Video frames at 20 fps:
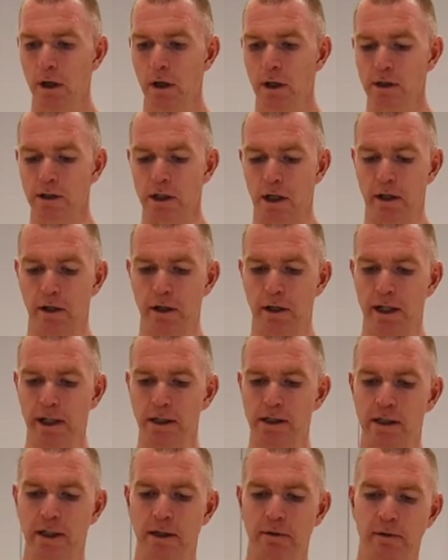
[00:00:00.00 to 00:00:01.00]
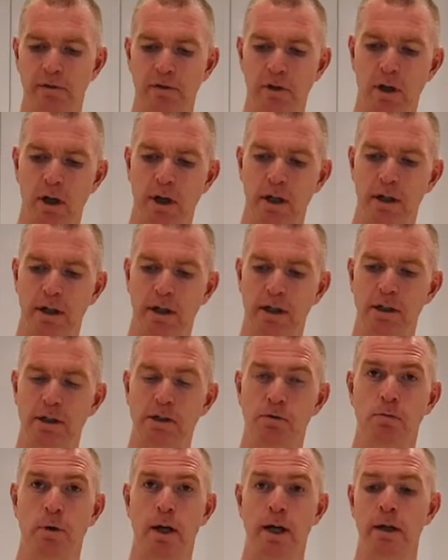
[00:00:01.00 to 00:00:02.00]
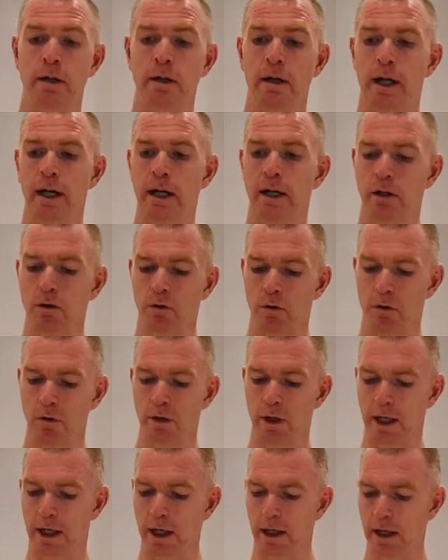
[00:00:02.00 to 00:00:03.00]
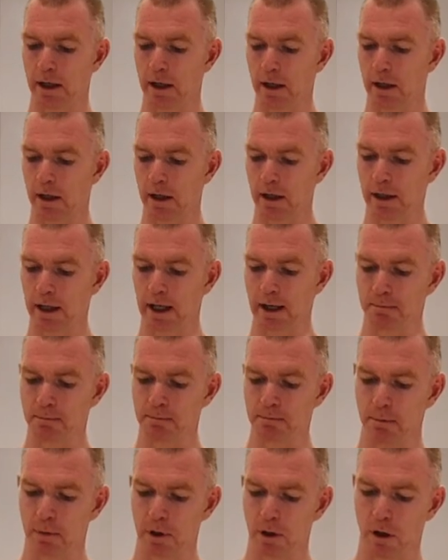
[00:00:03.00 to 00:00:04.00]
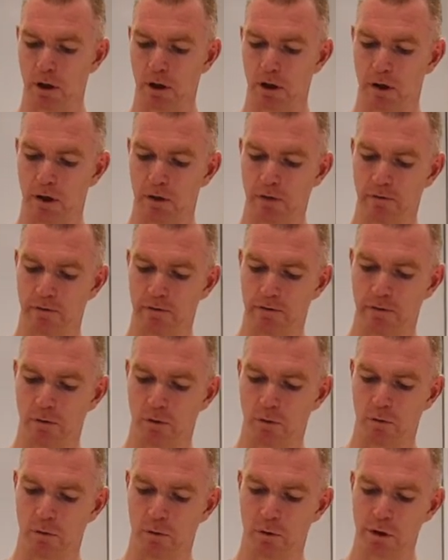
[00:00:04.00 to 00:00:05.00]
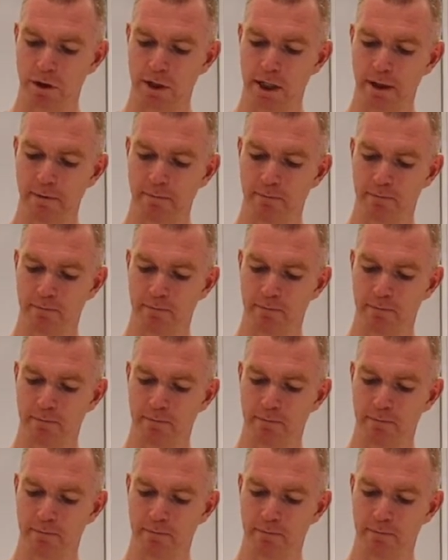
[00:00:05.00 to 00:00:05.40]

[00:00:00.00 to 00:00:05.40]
So the next thing we've got is one and a quarter cup of water.